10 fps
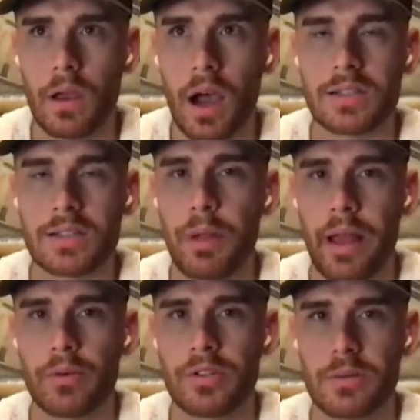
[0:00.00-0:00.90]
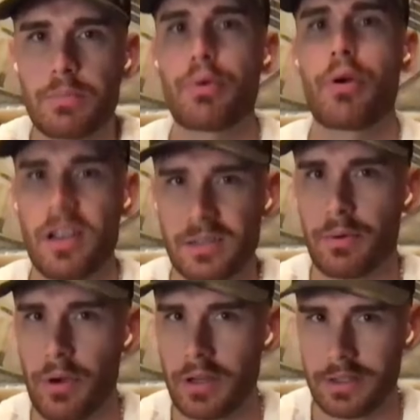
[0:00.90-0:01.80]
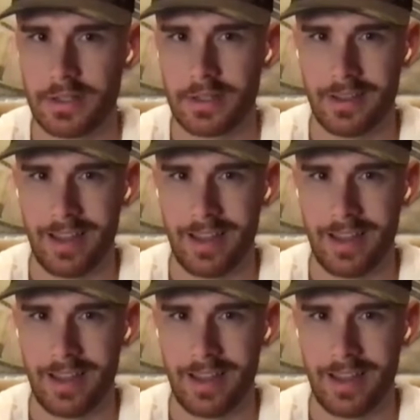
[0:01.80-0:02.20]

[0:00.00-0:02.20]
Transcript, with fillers: God's plan was to prosper us.